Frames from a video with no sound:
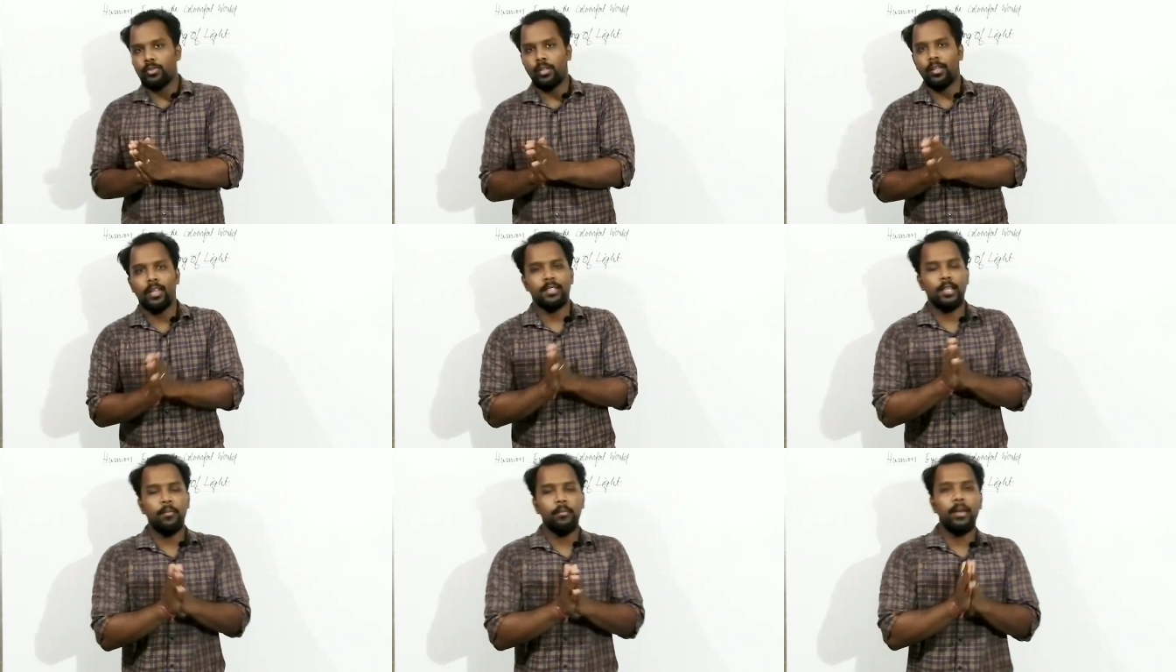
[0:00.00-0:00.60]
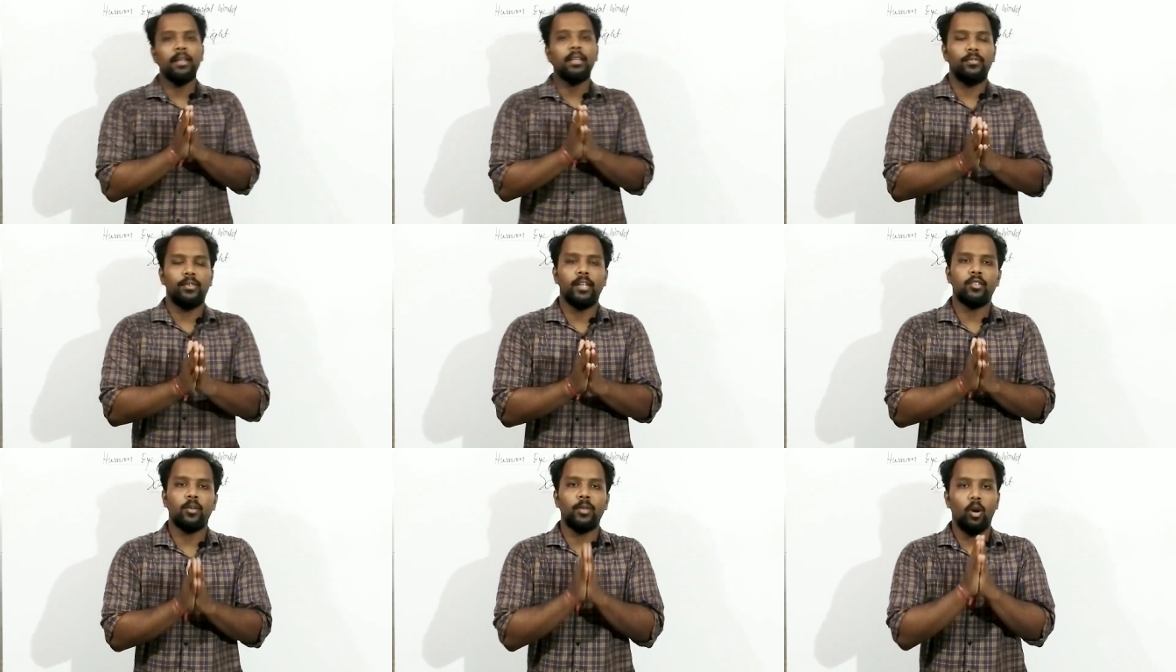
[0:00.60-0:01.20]
That is the main
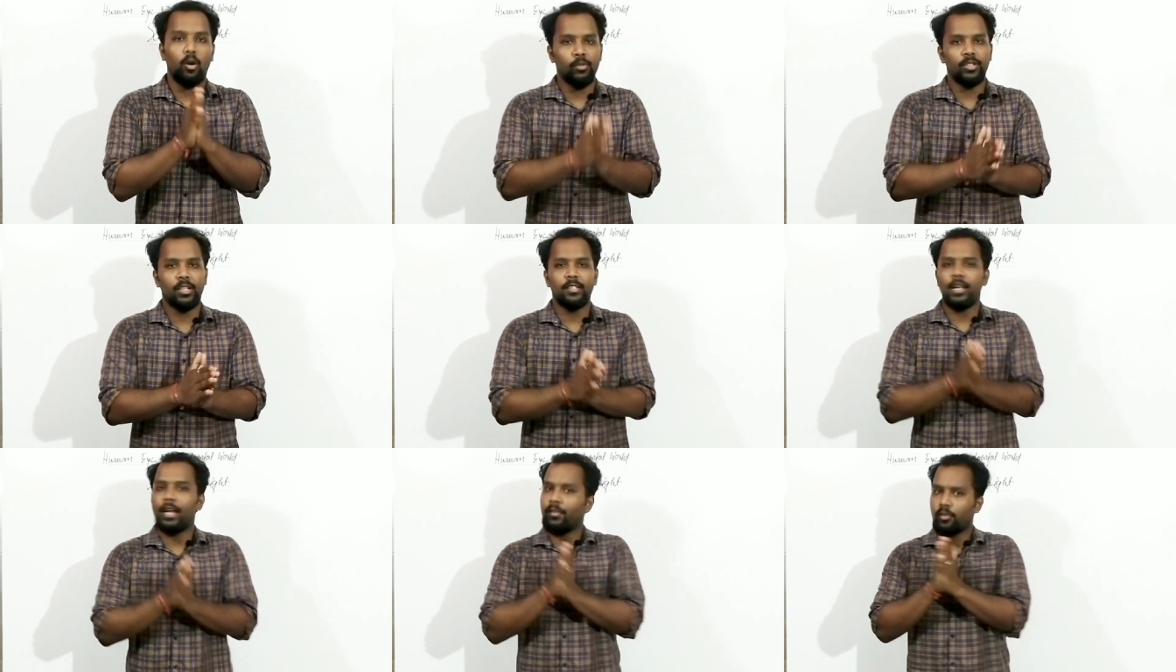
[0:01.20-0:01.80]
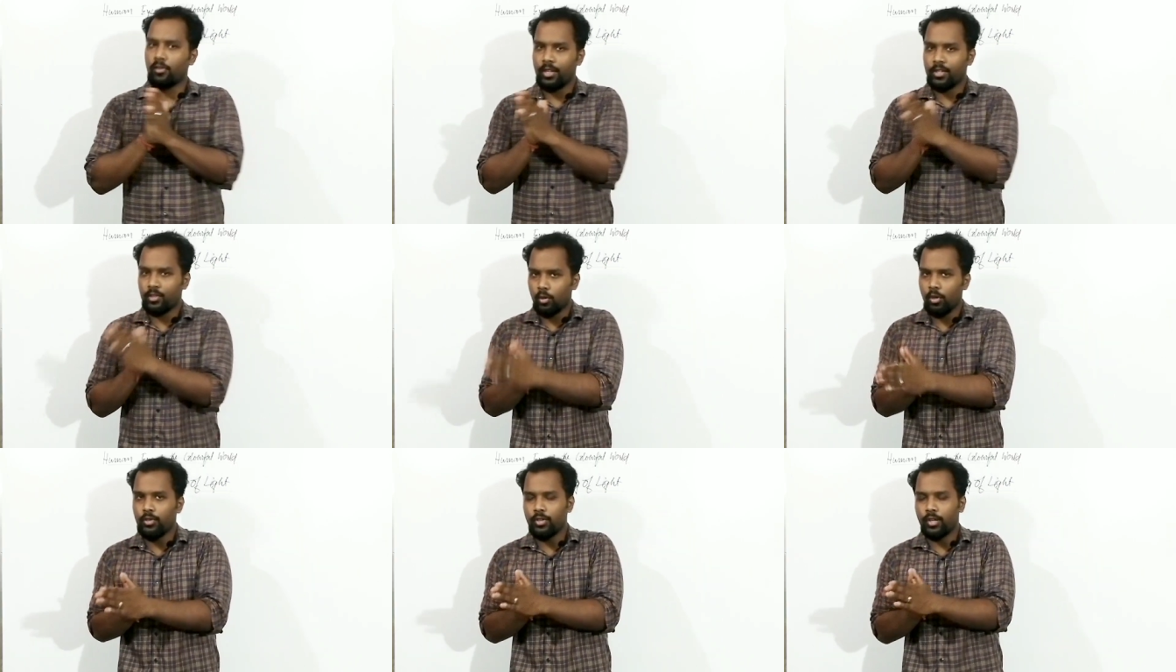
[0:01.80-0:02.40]
difference of the homogeneous and heterogeneous
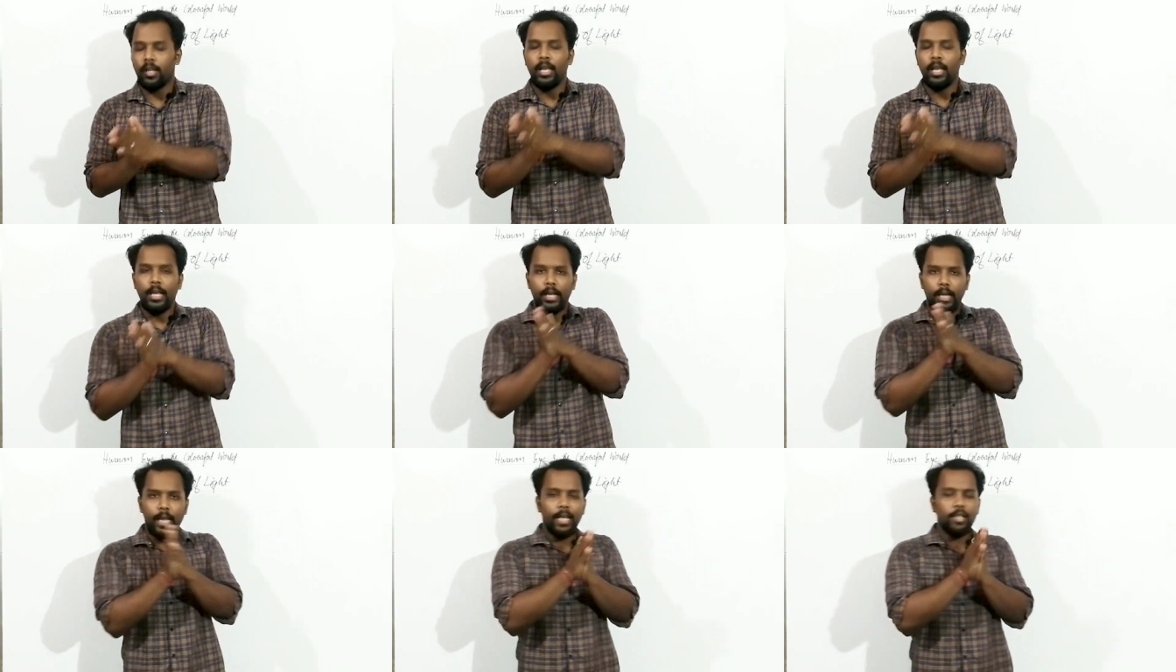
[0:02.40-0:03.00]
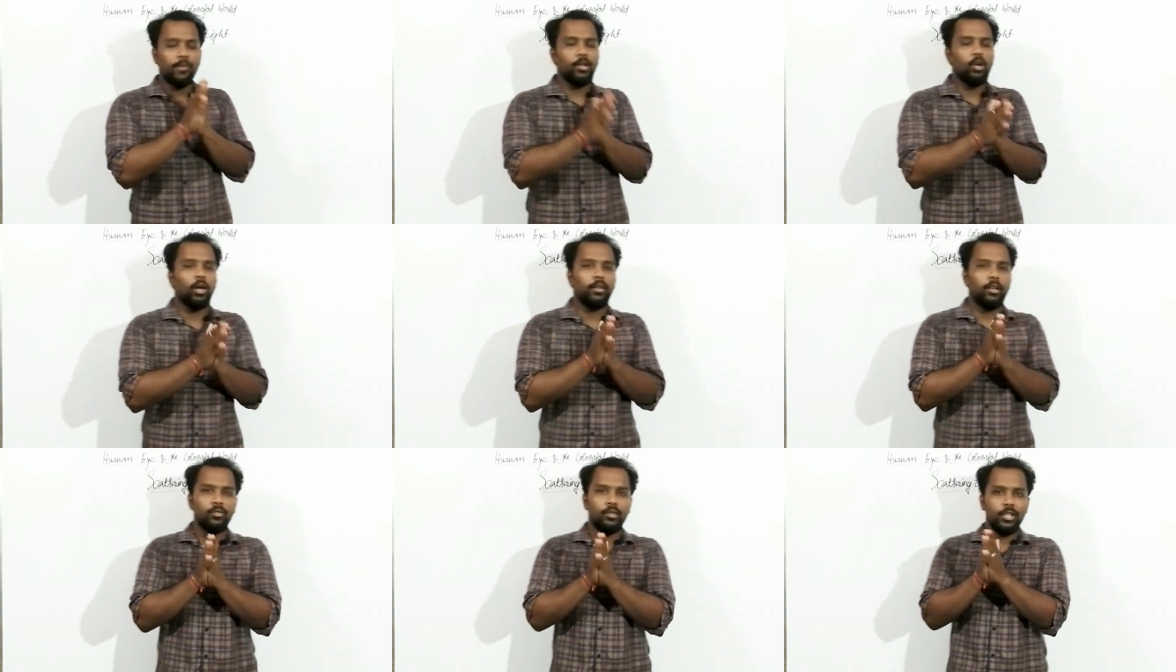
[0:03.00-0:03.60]
solution. In case of the
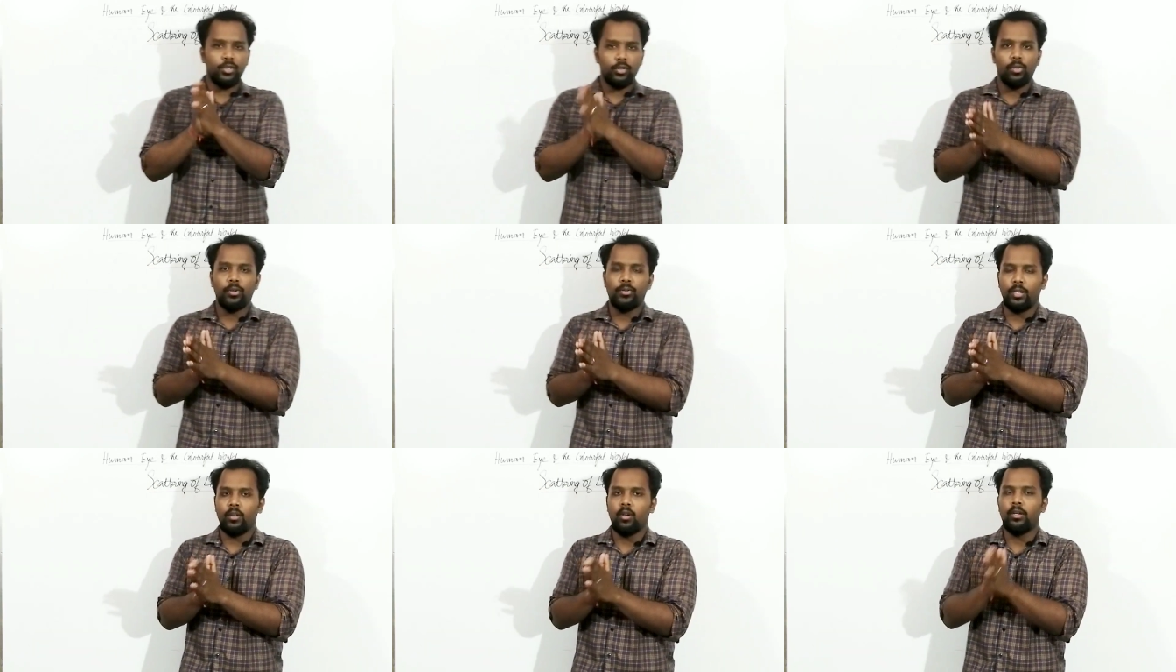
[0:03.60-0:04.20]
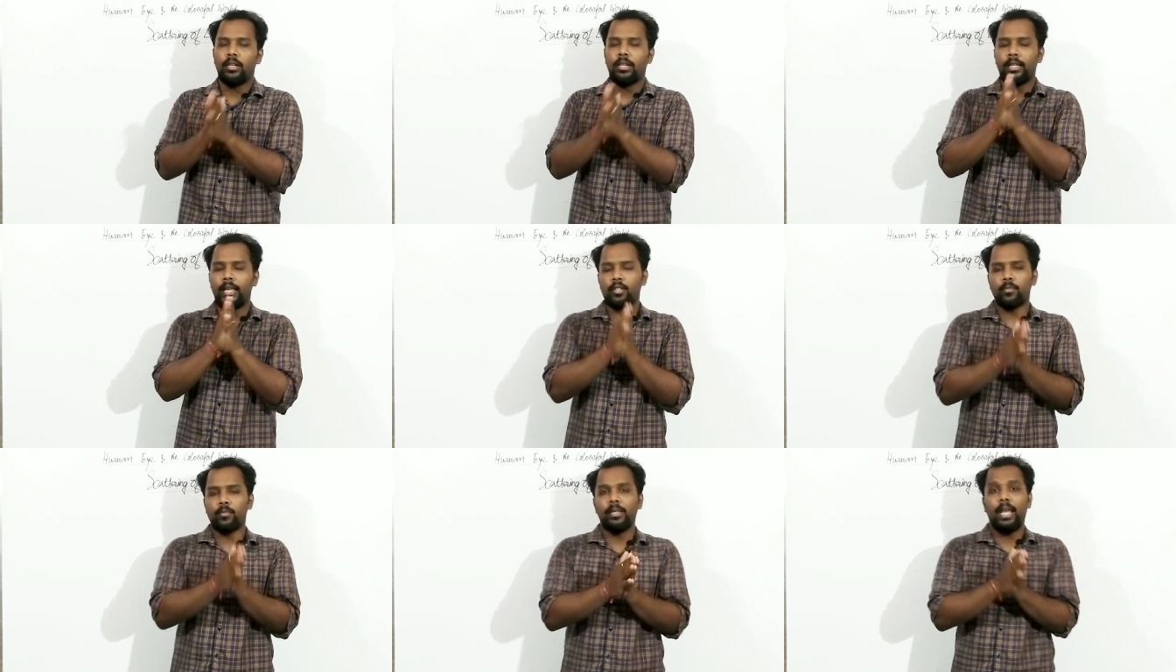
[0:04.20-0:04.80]
heterogeneous solution, or in case
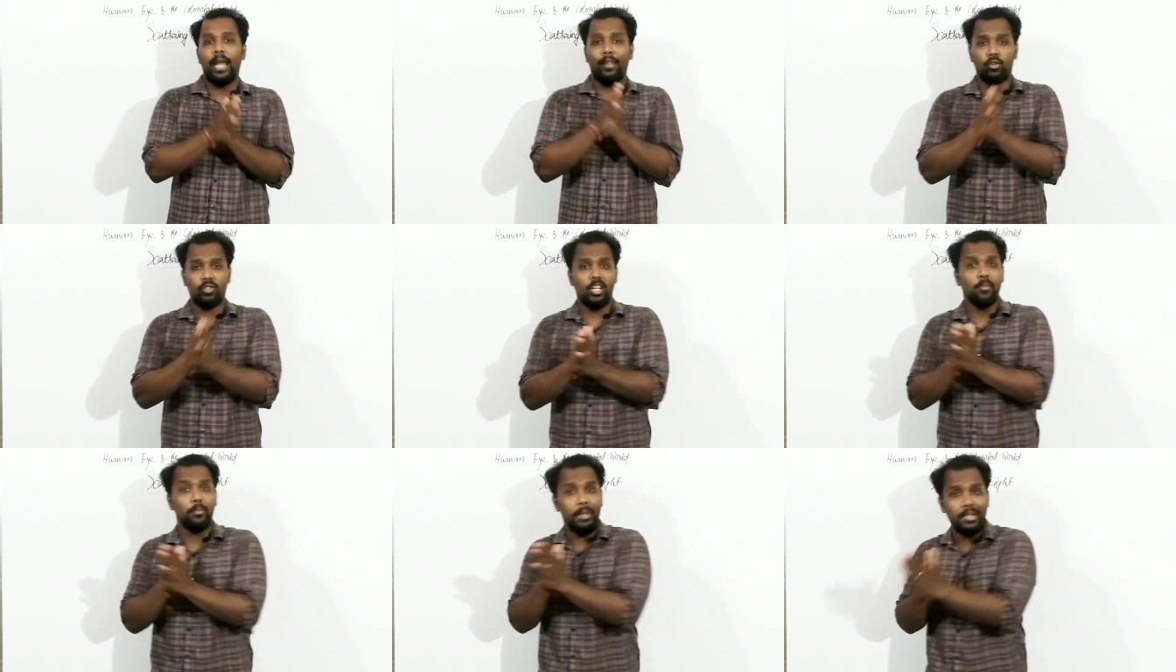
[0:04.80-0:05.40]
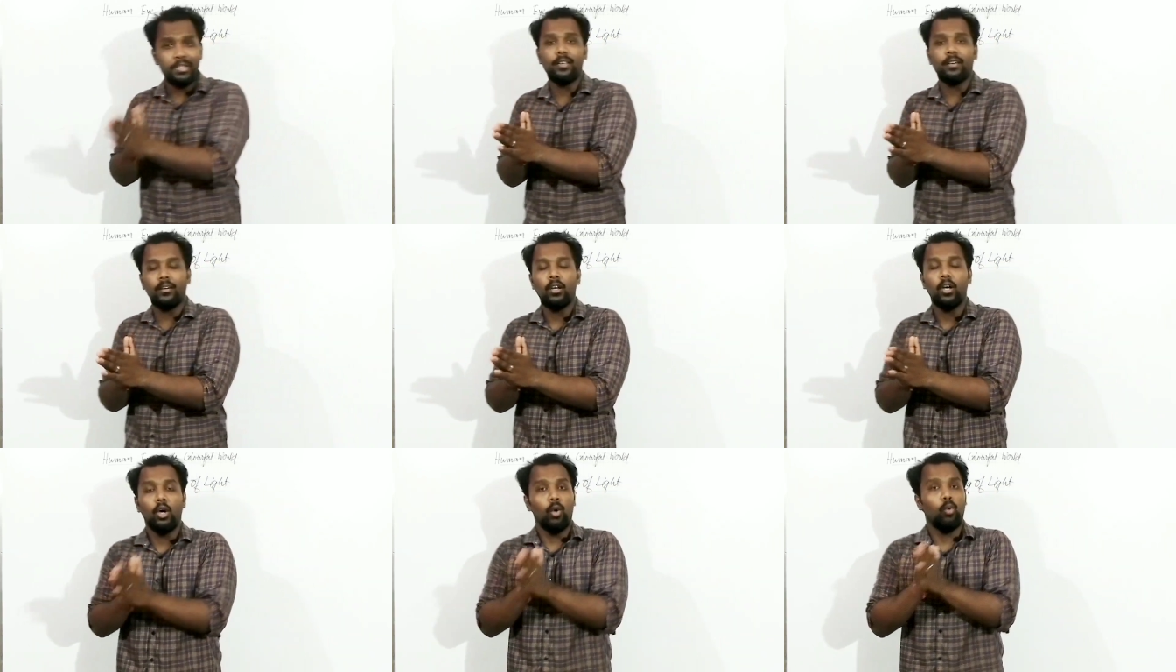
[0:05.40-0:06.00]
of the heterogeneous mixer,
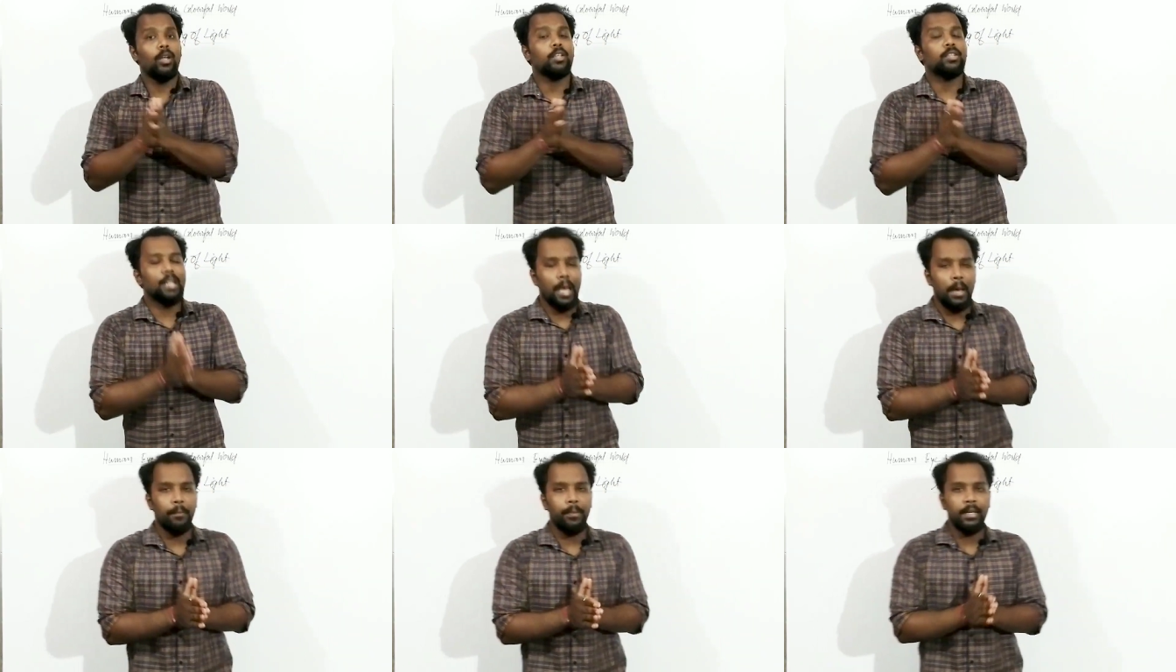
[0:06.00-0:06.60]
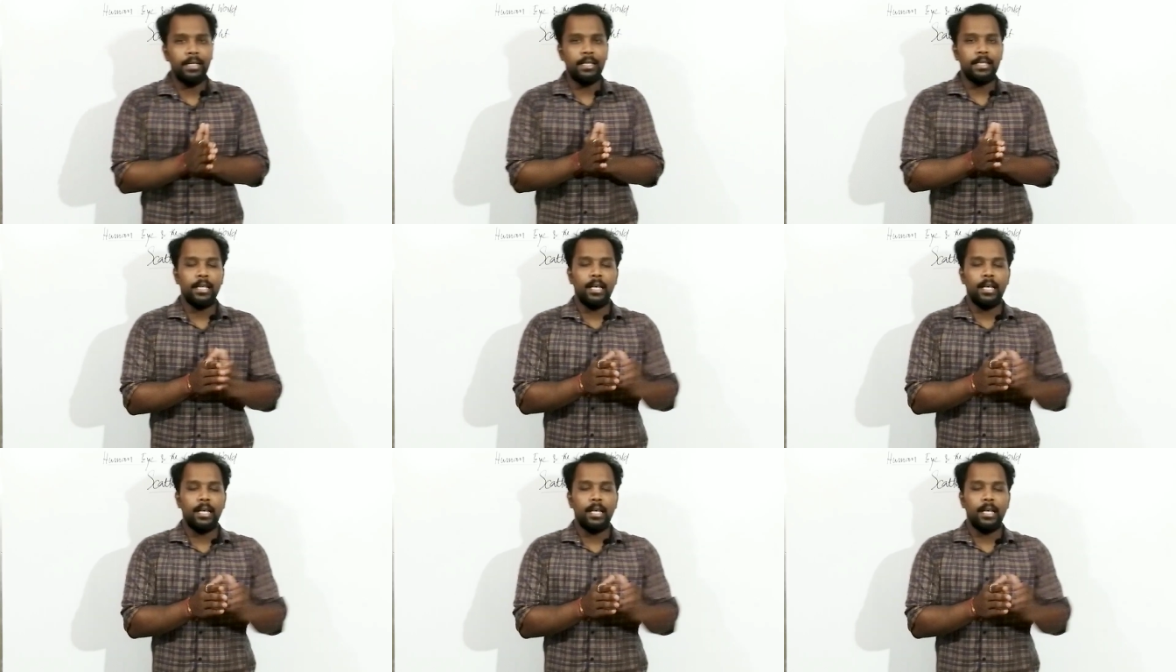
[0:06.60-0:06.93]
what actually happens?